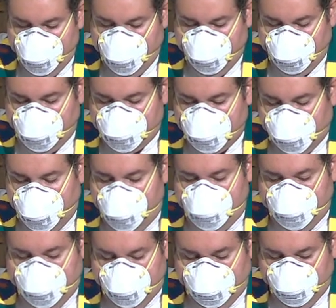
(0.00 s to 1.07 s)
That's
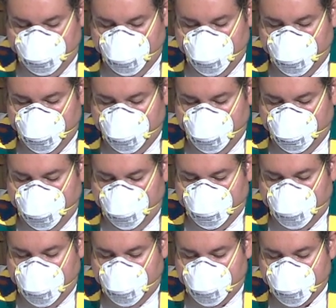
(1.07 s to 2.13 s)
Latin. It
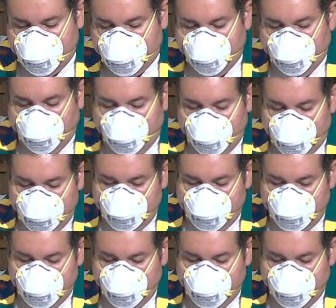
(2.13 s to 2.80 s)
means his